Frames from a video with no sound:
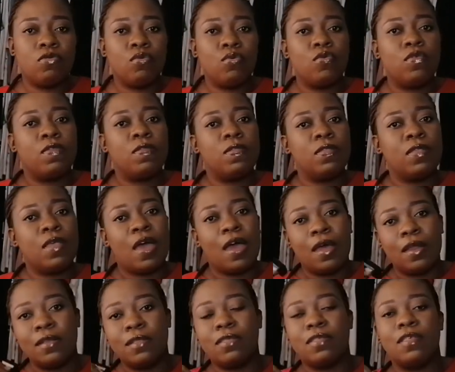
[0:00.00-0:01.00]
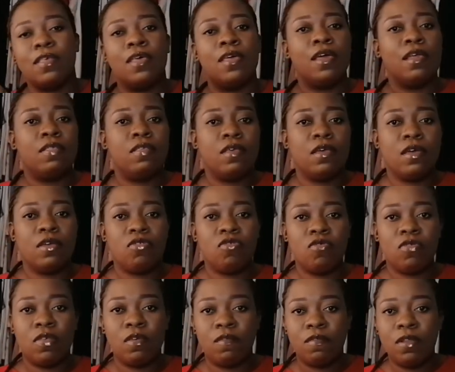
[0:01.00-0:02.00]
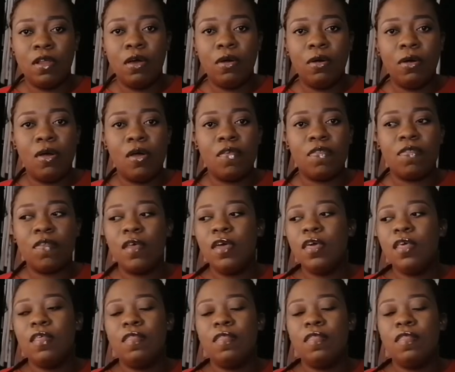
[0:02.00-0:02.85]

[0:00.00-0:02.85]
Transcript: to start getting into the florals,